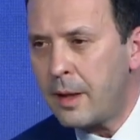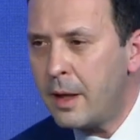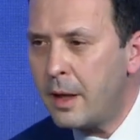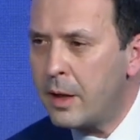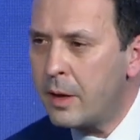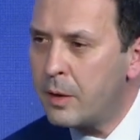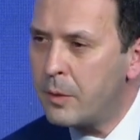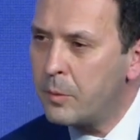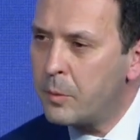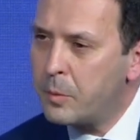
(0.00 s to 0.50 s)

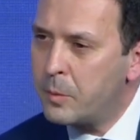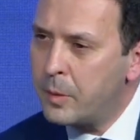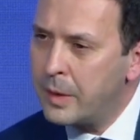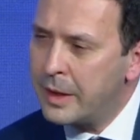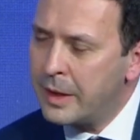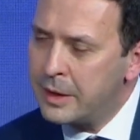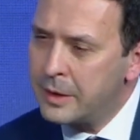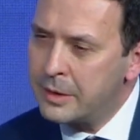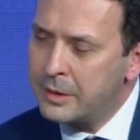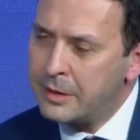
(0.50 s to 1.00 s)

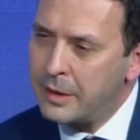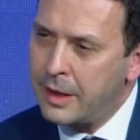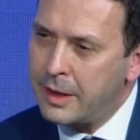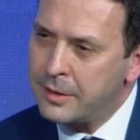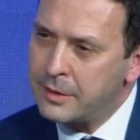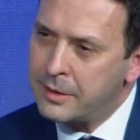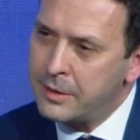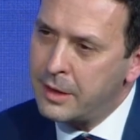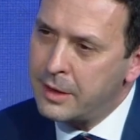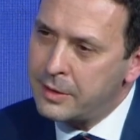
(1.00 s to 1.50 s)
Uh, and,
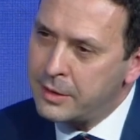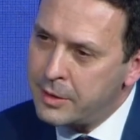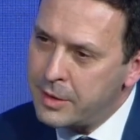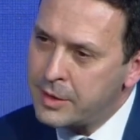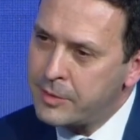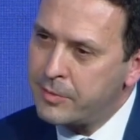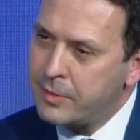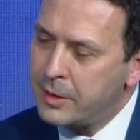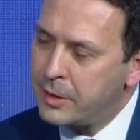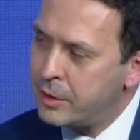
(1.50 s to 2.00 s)
and the
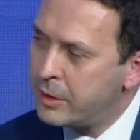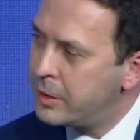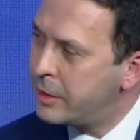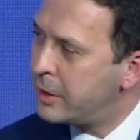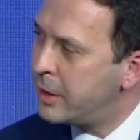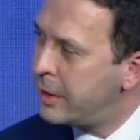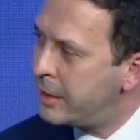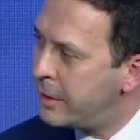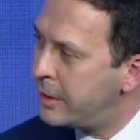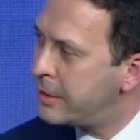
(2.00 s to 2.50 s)
Israeli,
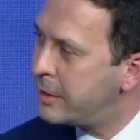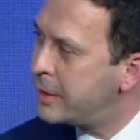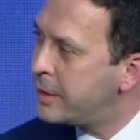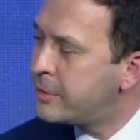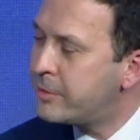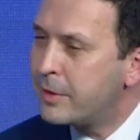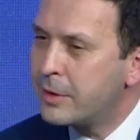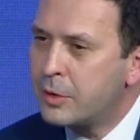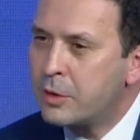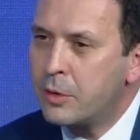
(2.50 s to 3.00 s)
uh, the
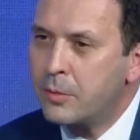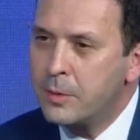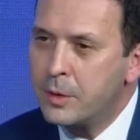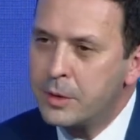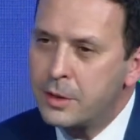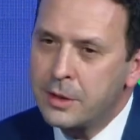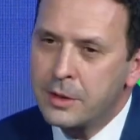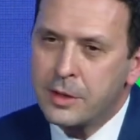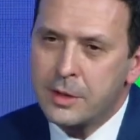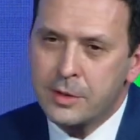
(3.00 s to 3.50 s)
Israeli
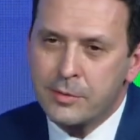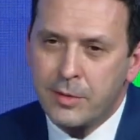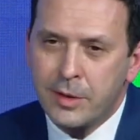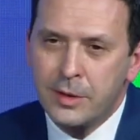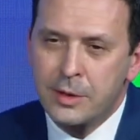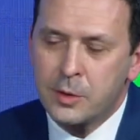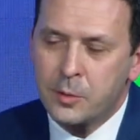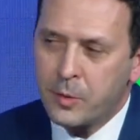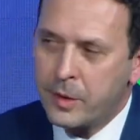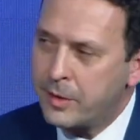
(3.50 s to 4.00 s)
community, the
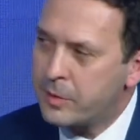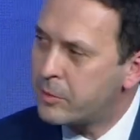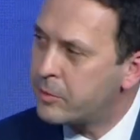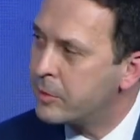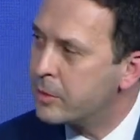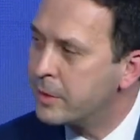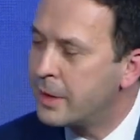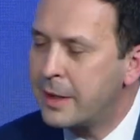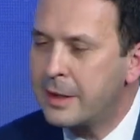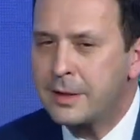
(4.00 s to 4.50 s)
Israelis went
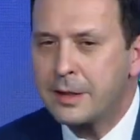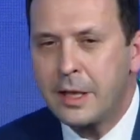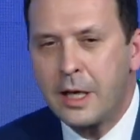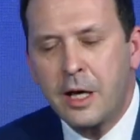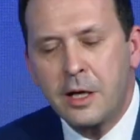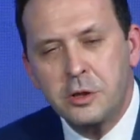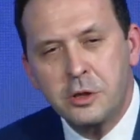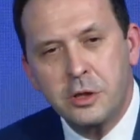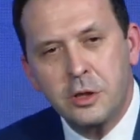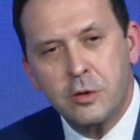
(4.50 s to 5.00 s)
through, like the
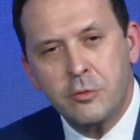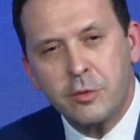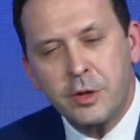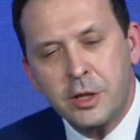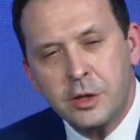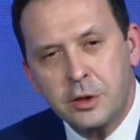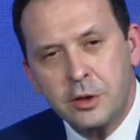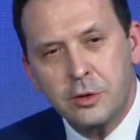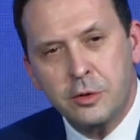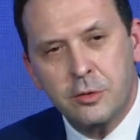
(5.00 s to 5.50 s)
young
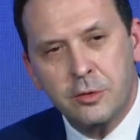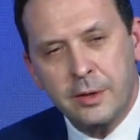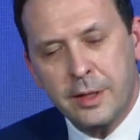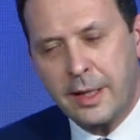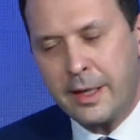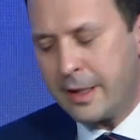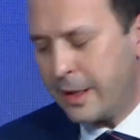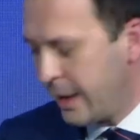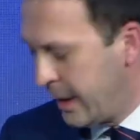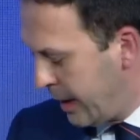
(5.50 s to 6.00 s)
generation
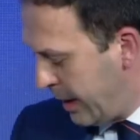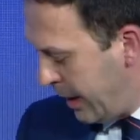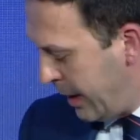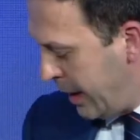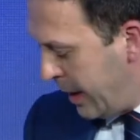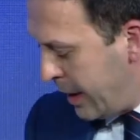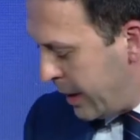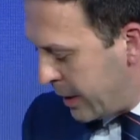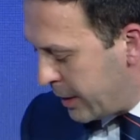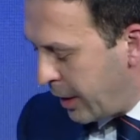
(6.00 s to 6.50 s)
today.
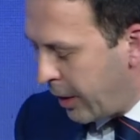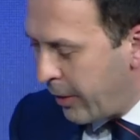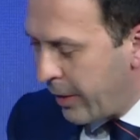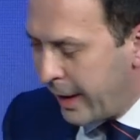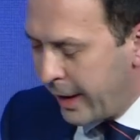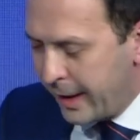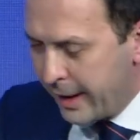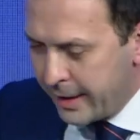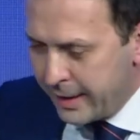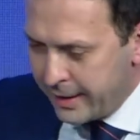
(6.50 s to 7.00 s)
You know,
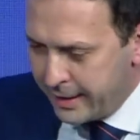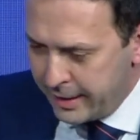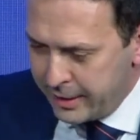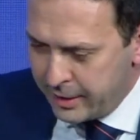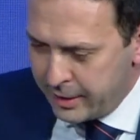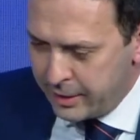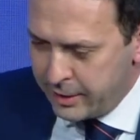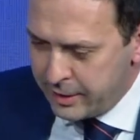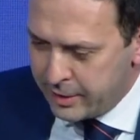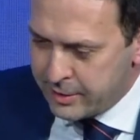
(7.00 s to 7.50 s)

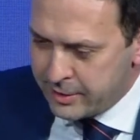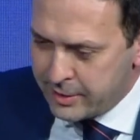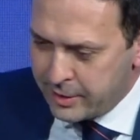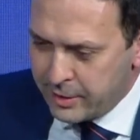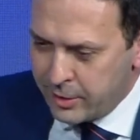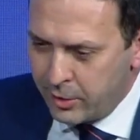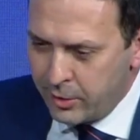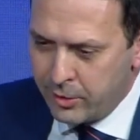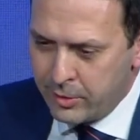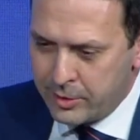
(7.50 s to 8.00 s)
years
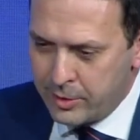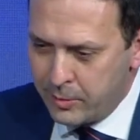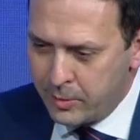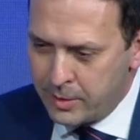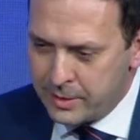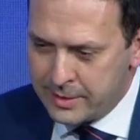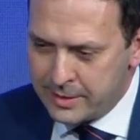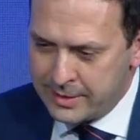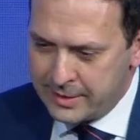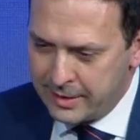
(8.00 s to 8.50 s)
ago there
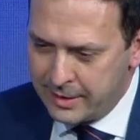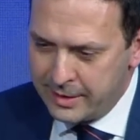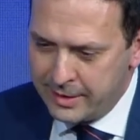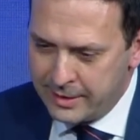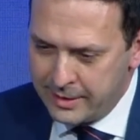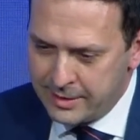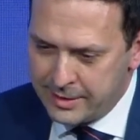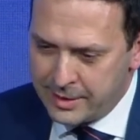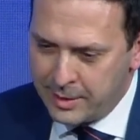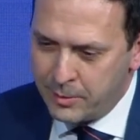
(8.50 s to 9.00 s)
was uh,
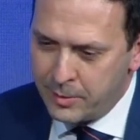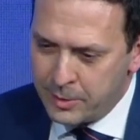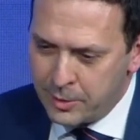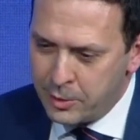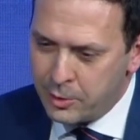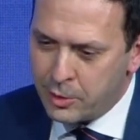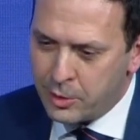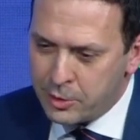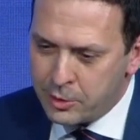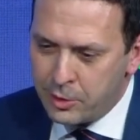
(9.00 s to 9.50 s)
someone in
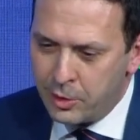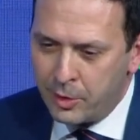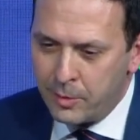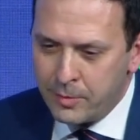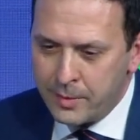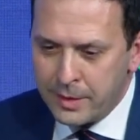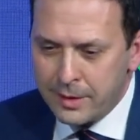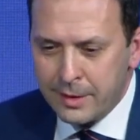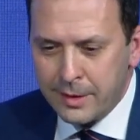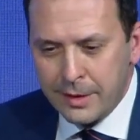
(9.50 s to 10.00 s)
New York told
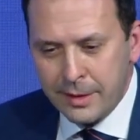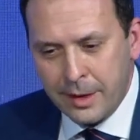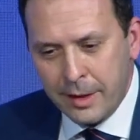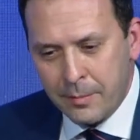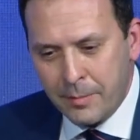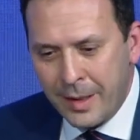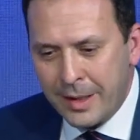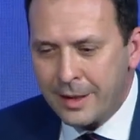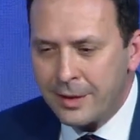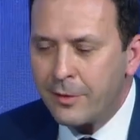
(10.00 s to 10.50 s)
me,
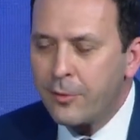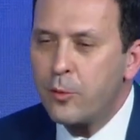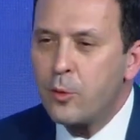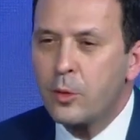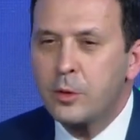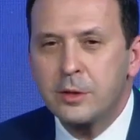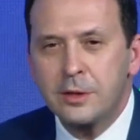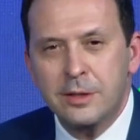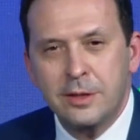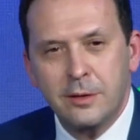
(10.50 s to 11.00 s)
like back in the
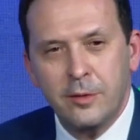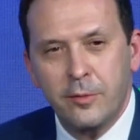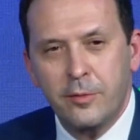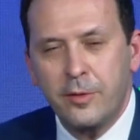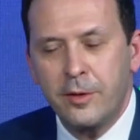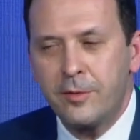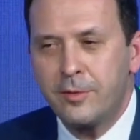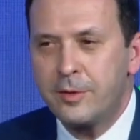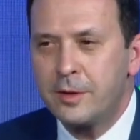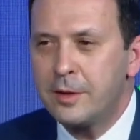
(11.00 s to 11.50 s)
forties and the
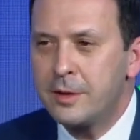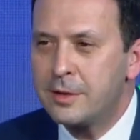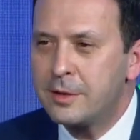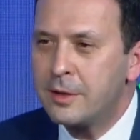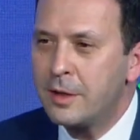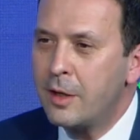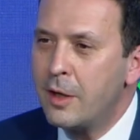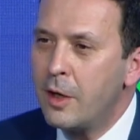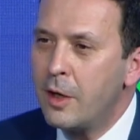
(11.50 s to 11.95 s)
fifties,